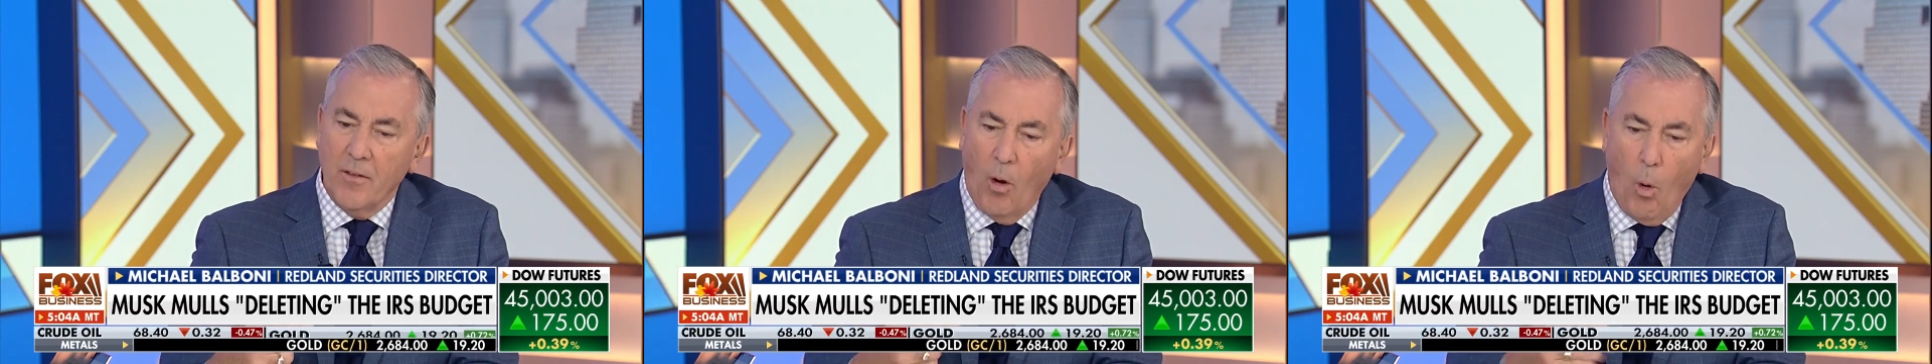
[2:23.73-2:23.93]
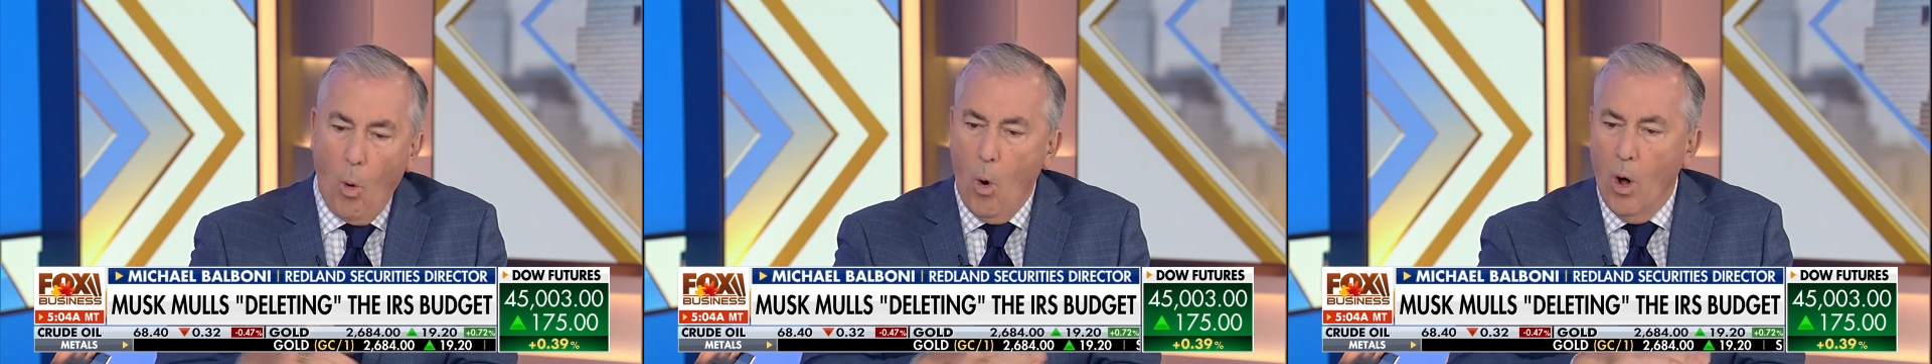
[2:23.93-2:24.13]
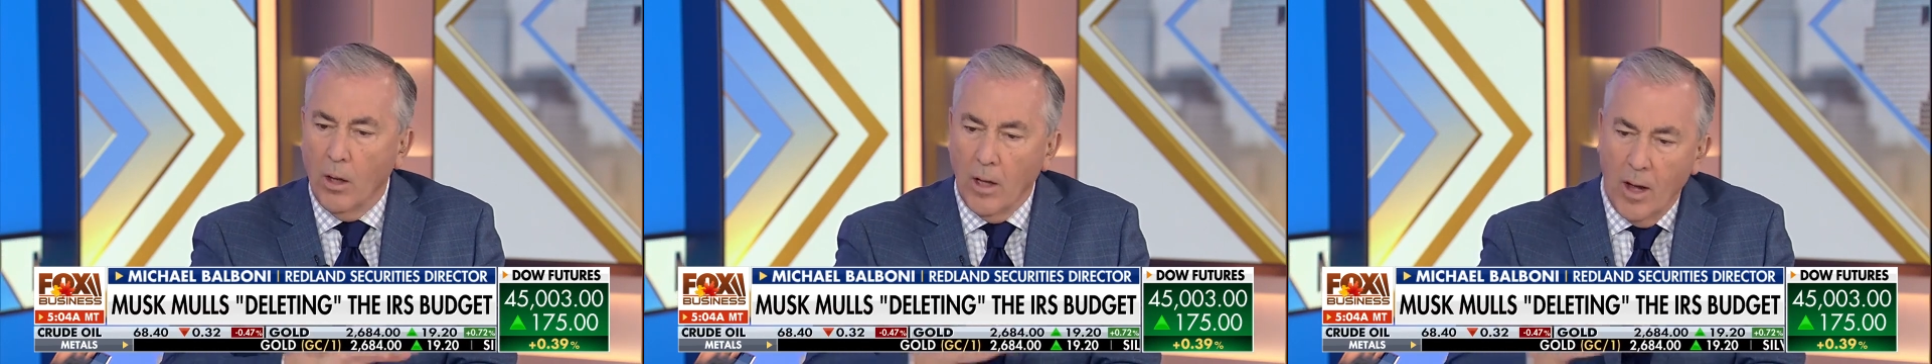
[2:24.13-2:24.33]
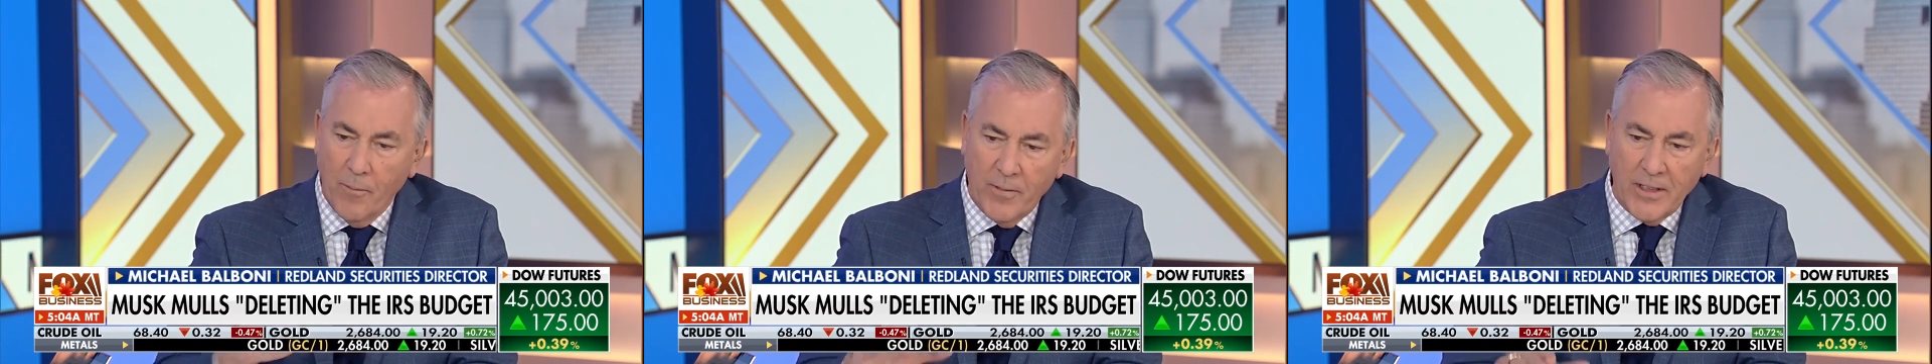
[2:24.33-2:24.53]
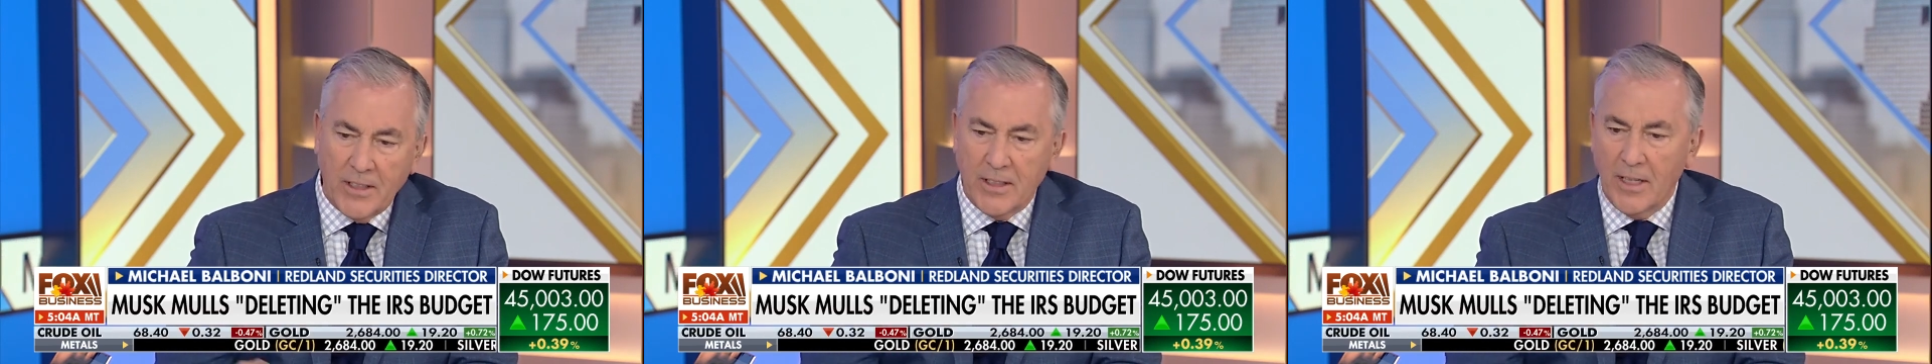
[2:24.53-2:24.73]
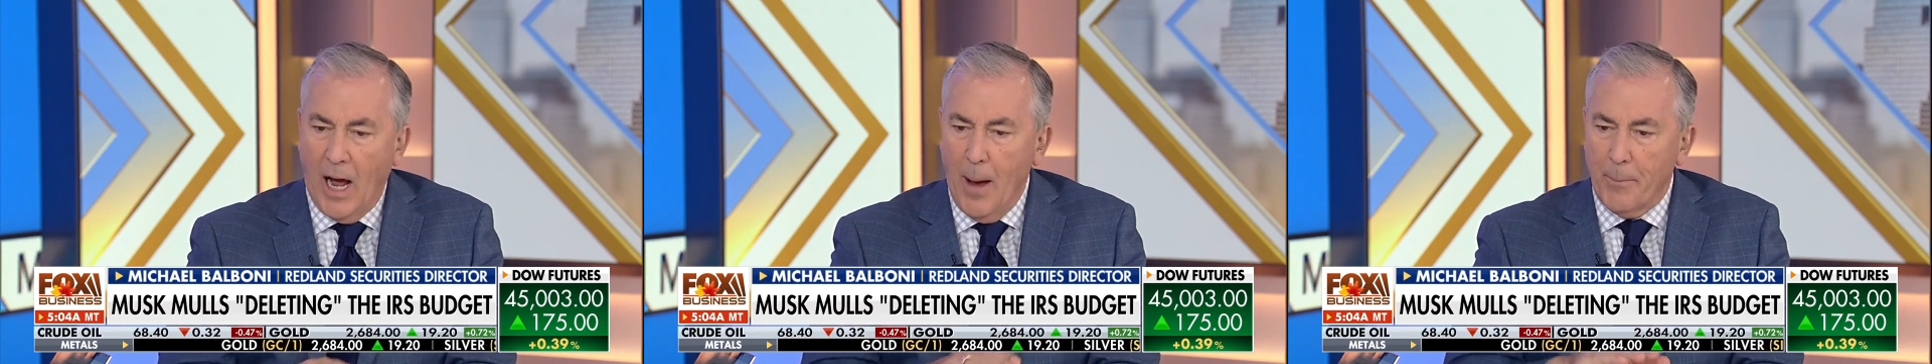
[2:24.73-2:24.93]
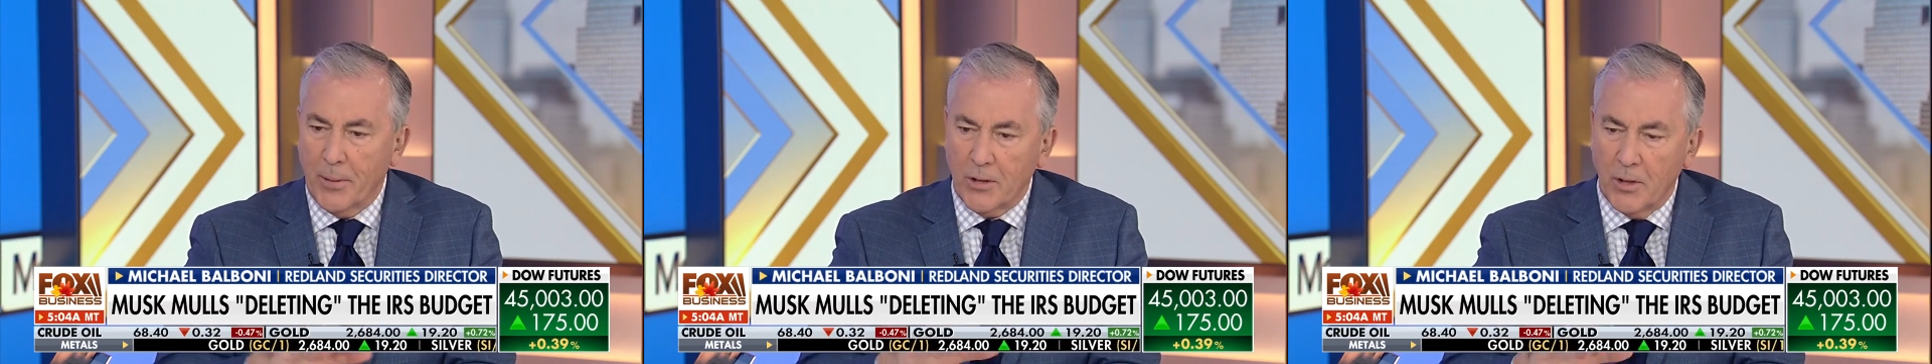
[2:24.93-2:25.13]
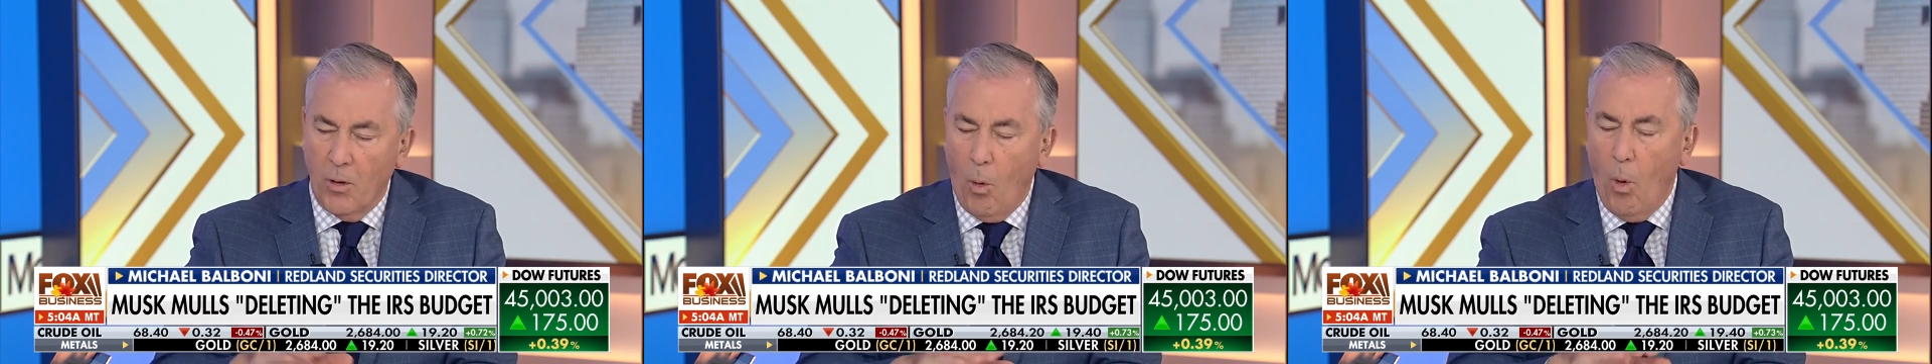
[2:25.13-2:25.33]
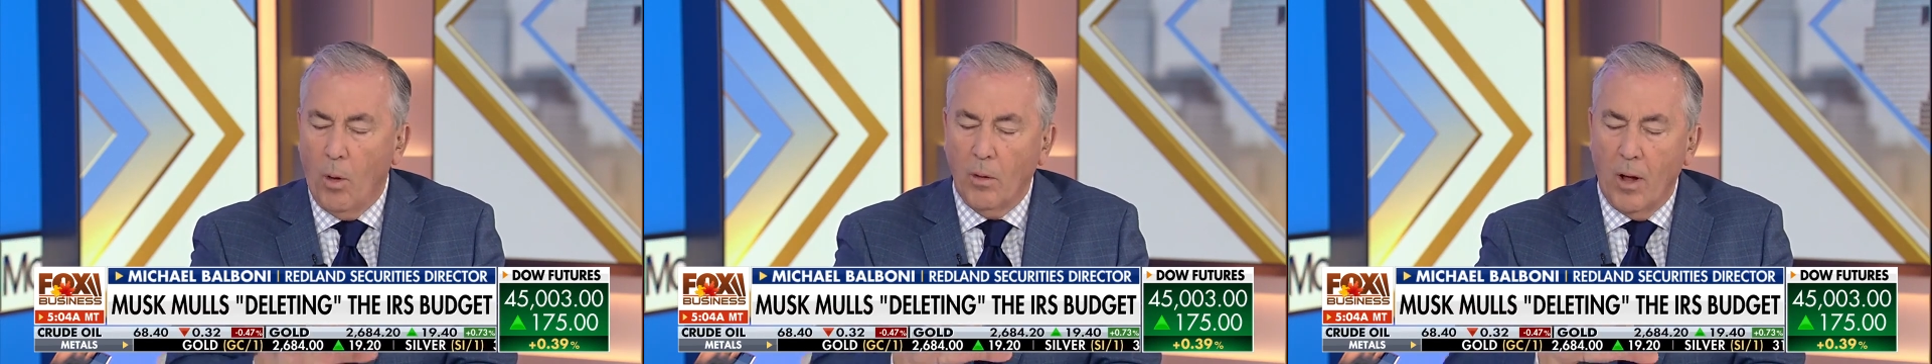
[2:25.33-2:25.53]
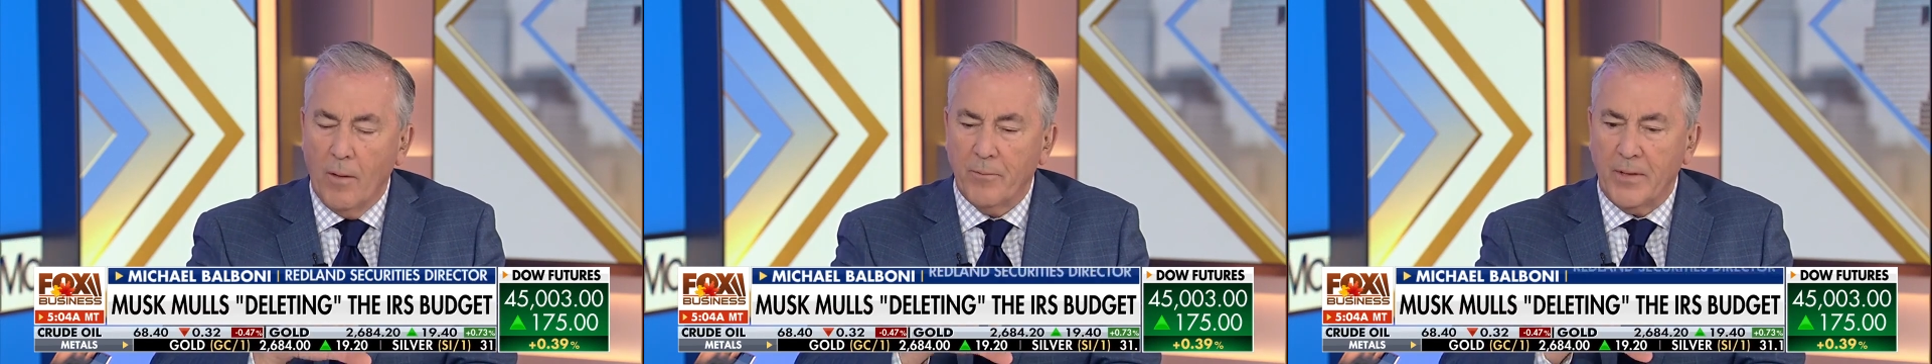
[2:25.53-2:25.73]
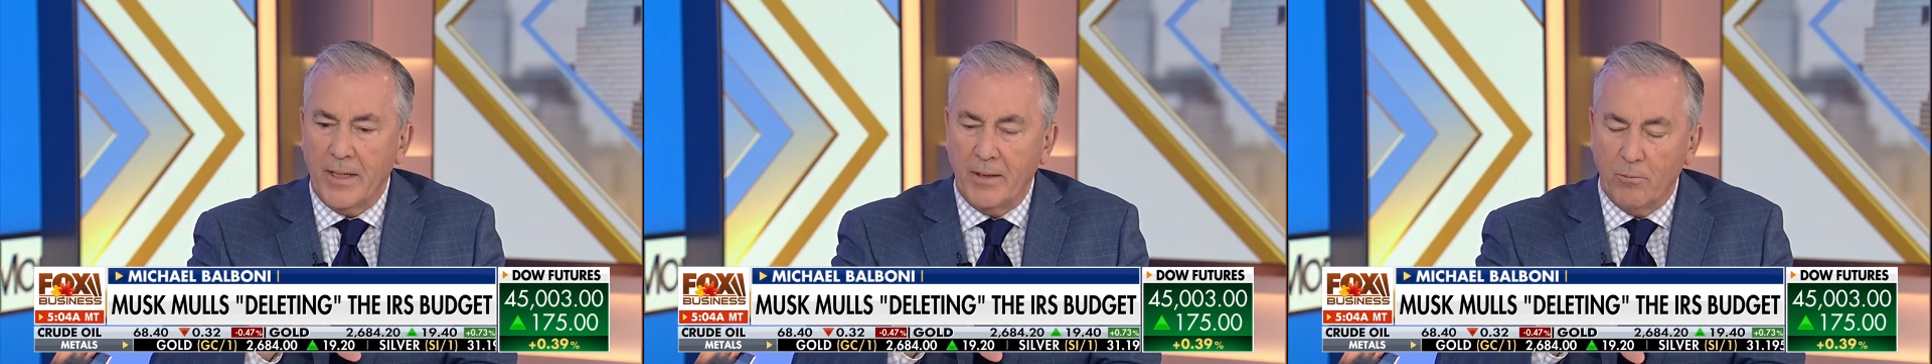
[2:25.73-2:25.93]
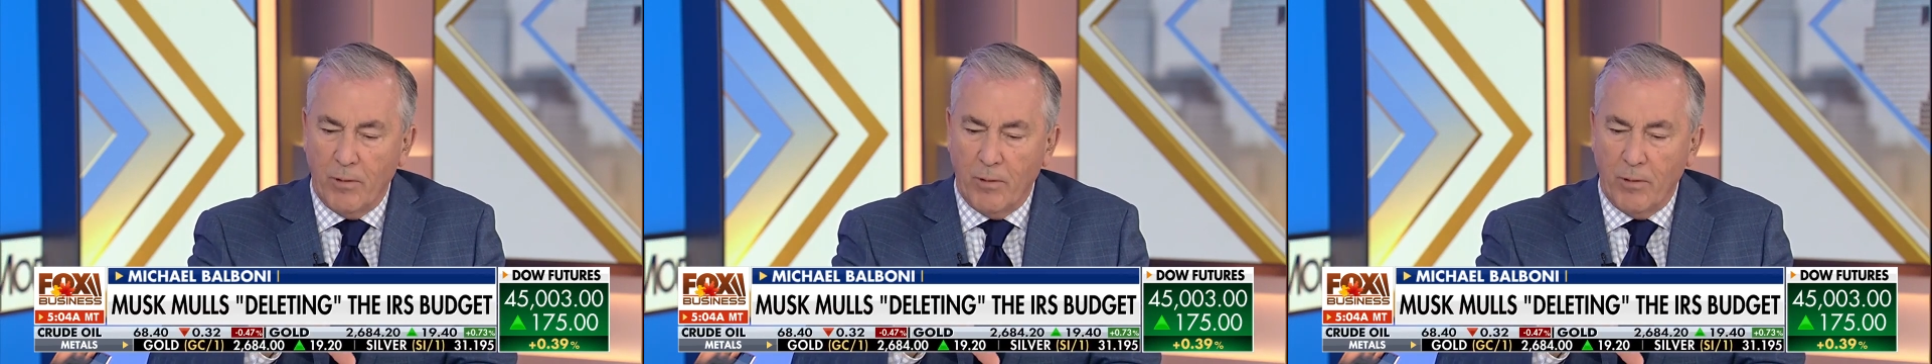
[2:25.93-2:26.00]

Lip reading: all of the